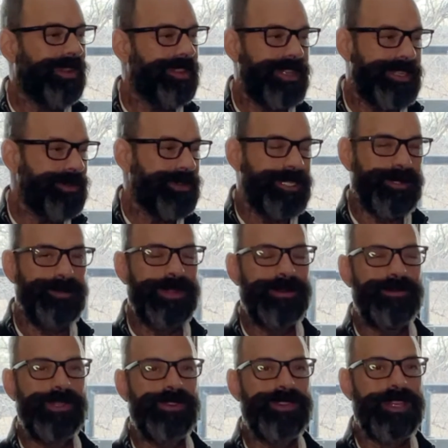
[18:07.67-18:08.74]
Then you would just be
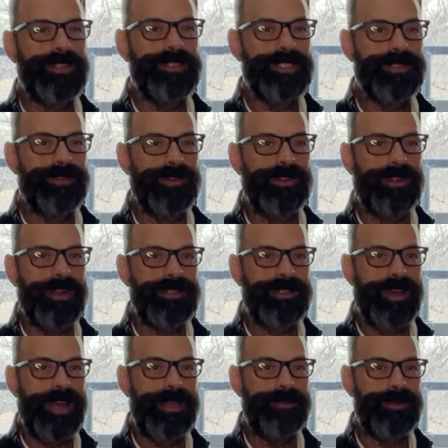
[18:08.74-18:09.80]
musicless for a long
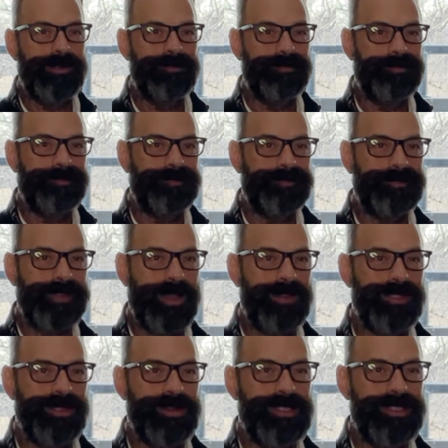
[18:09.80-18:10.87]
time. And that
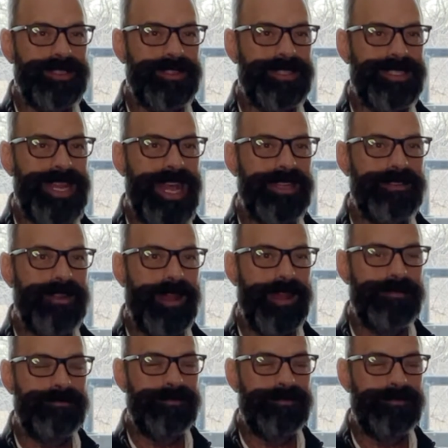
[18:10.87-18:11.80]
was always a sad time.